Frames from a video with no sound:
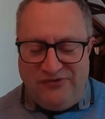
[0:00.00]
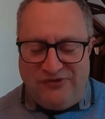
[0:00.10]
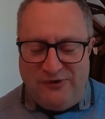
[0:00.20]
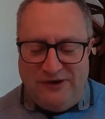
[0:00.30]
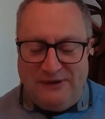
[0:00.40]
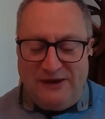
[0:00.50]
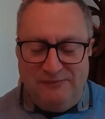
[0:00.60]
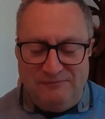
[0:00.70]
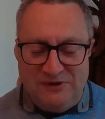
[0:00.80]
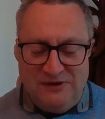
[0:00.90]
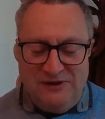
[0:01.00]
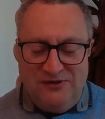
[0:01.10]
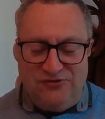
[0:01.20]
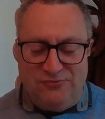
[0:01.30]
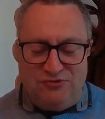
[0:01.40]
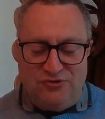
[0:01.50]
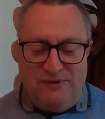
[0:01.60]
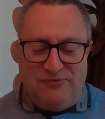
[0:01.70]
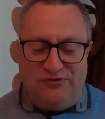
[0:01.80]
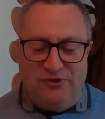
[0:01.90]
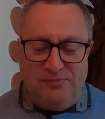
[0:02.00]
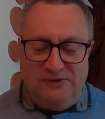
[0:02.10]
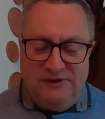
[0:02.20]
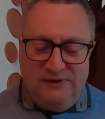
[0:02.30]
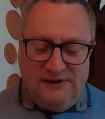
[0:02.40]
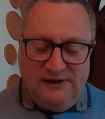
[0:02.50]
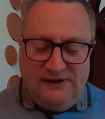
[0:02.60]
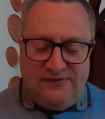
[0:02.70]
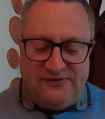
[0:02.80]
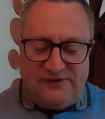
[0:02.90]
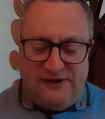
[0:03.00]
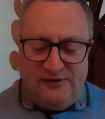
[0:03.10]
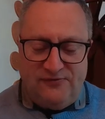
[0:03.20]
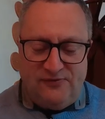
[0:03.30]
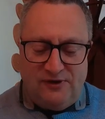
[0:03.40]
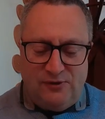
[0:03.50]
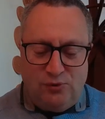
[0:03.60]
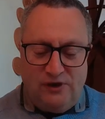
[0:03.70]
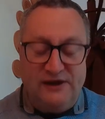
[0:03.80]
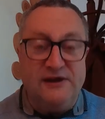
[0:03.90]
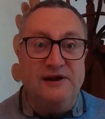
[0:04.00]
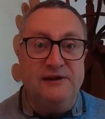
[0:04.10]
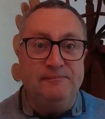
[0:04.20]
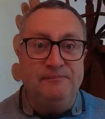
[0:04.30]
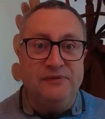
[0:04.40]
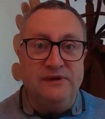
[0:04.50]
So here we go, some tripe soup. It's a kind of white colour.